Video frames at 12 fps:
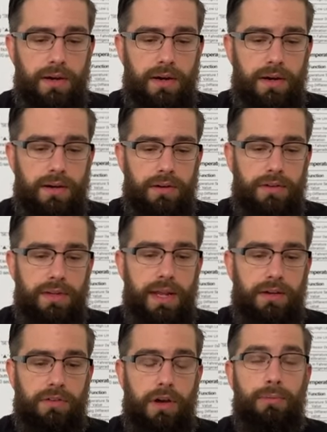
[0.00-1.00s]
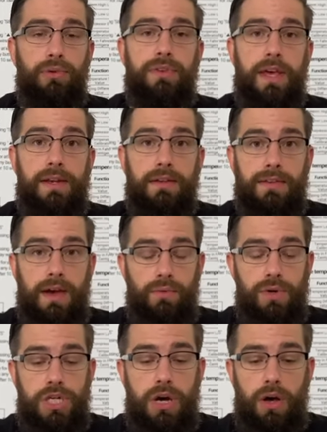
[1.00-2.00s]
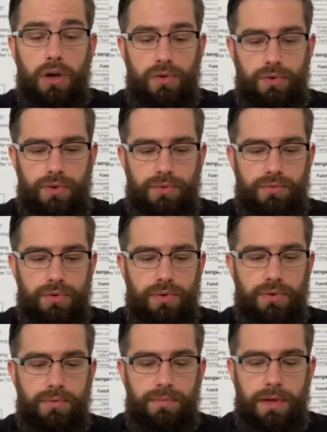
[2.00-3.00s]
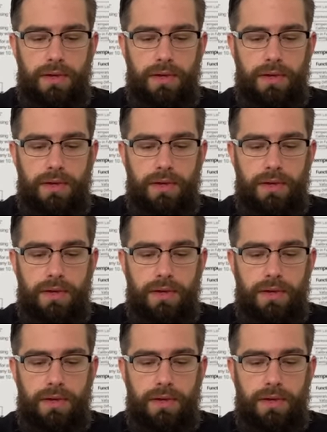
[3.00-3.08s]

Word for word: uh, next couple settings that we toggle through.